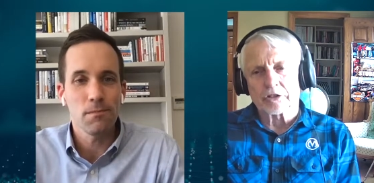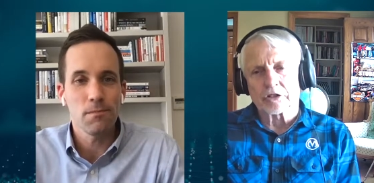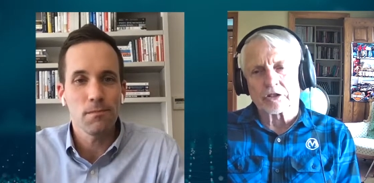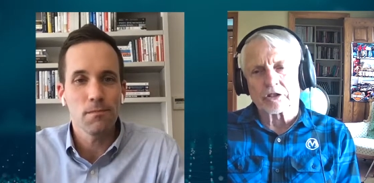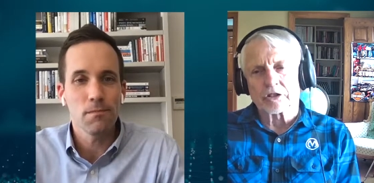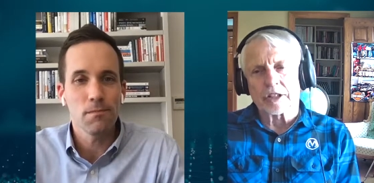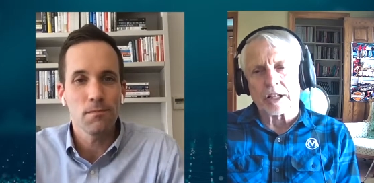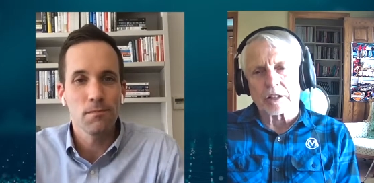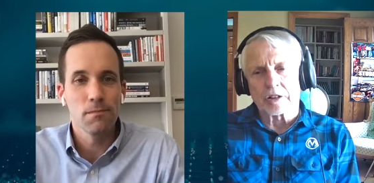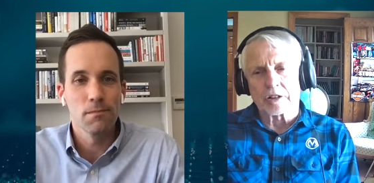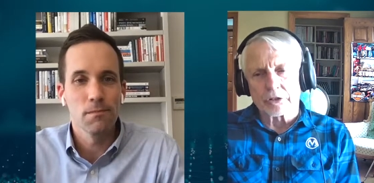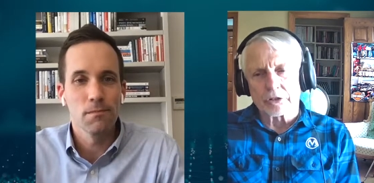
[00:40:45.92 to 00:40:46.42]

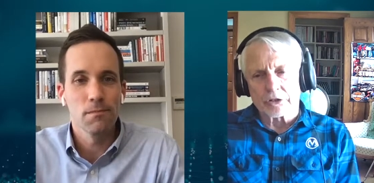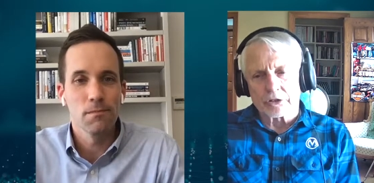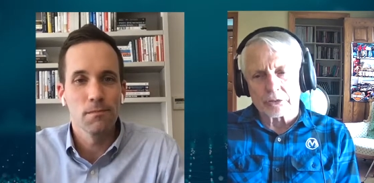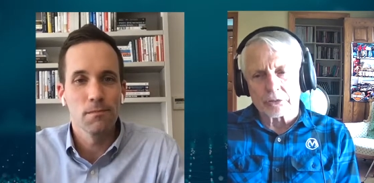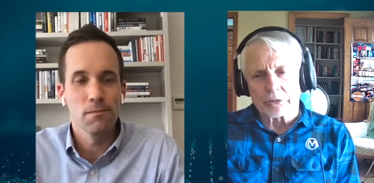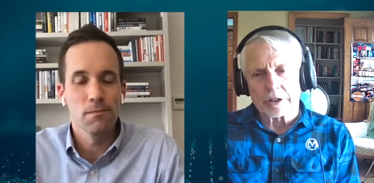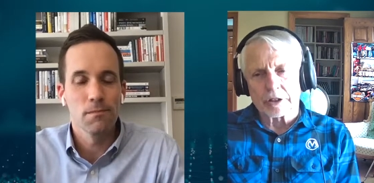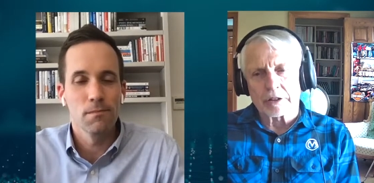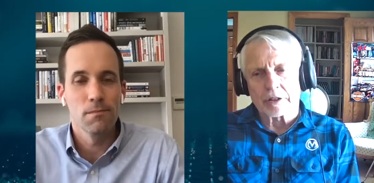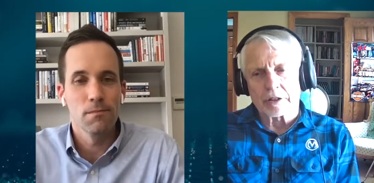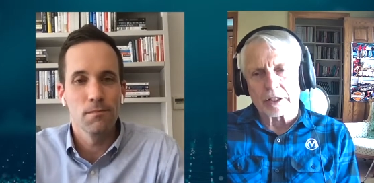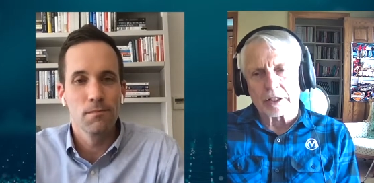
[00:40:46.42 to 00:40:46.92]
Speaker 1: sellers we
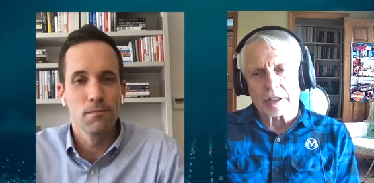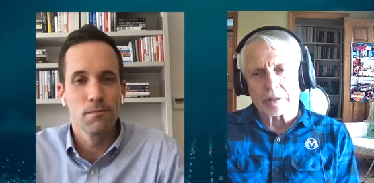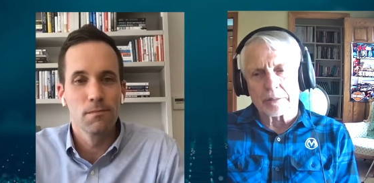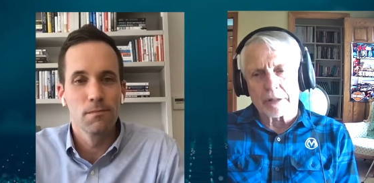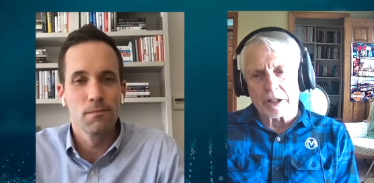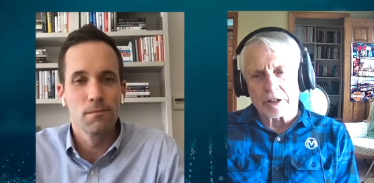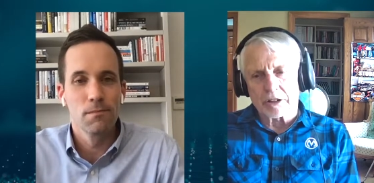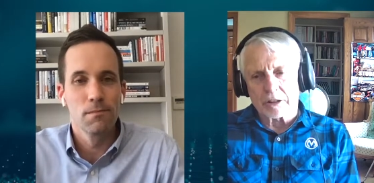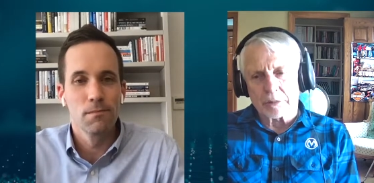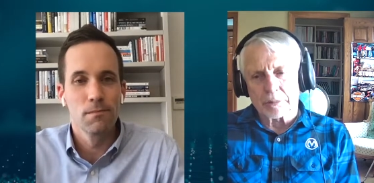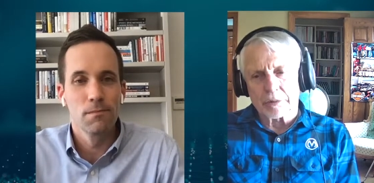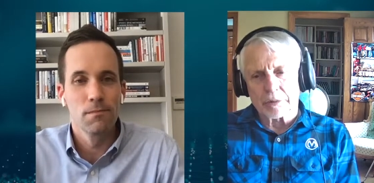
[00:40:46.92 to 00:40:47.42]
think
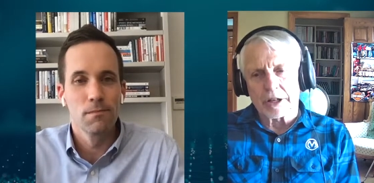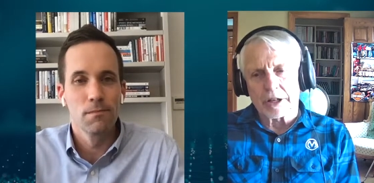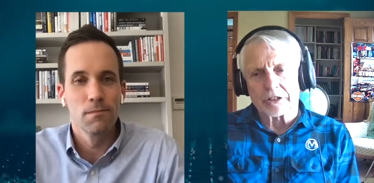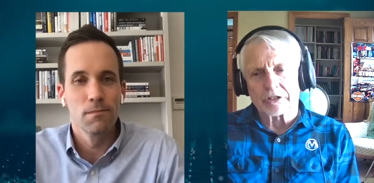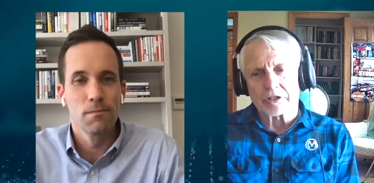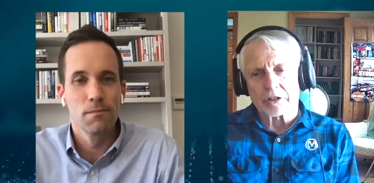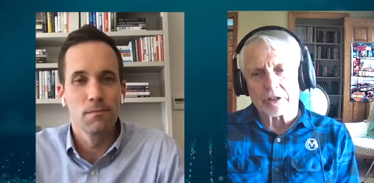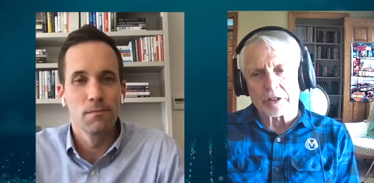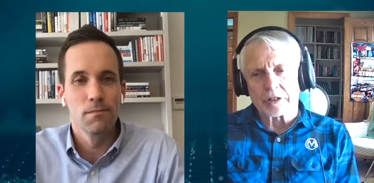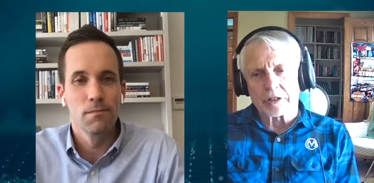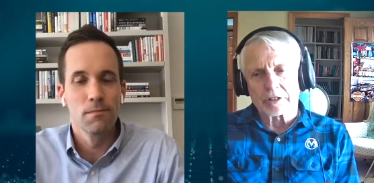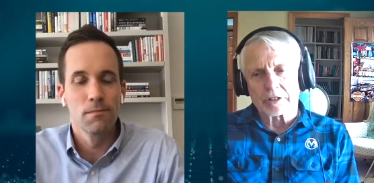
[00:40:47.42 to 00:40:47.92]
about the price
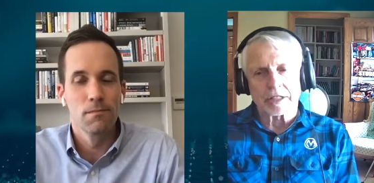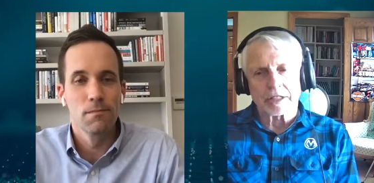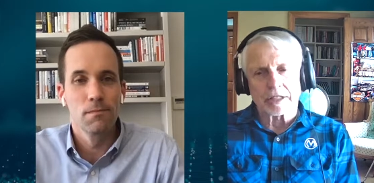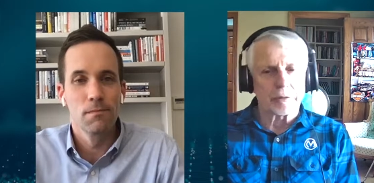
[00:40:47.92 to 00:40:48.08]
all the time.